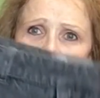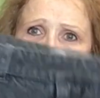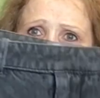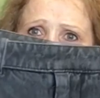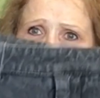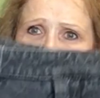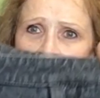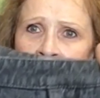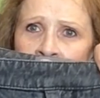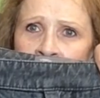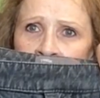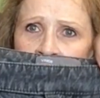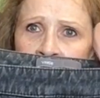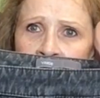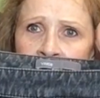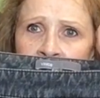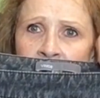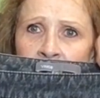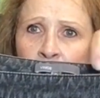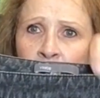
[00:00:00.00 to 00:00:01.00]
and
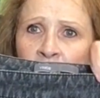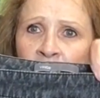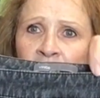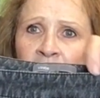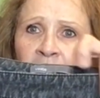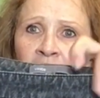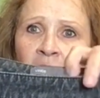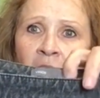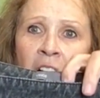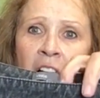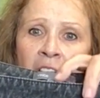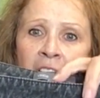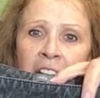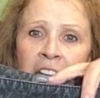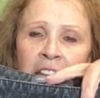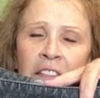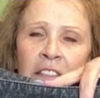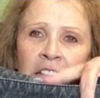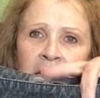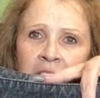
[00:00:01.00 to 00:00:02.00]
a zip
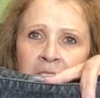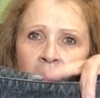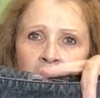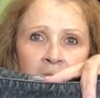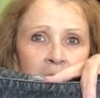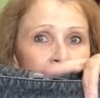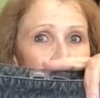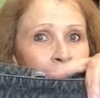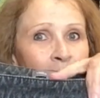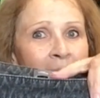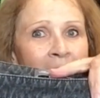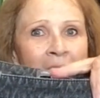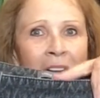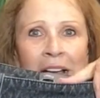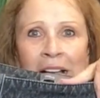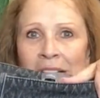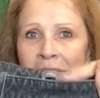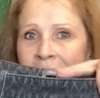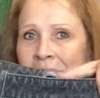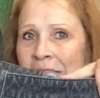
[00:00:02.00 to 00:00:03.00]
fly. This also
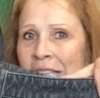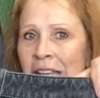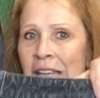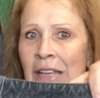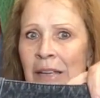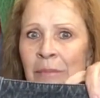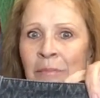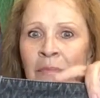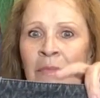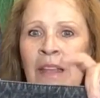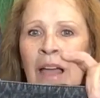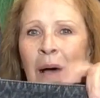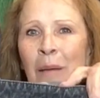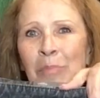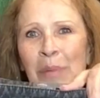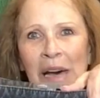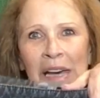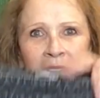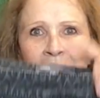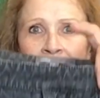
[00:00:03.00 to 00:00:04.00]
has the a
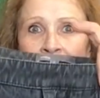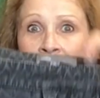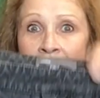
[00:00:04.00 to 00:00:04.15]
button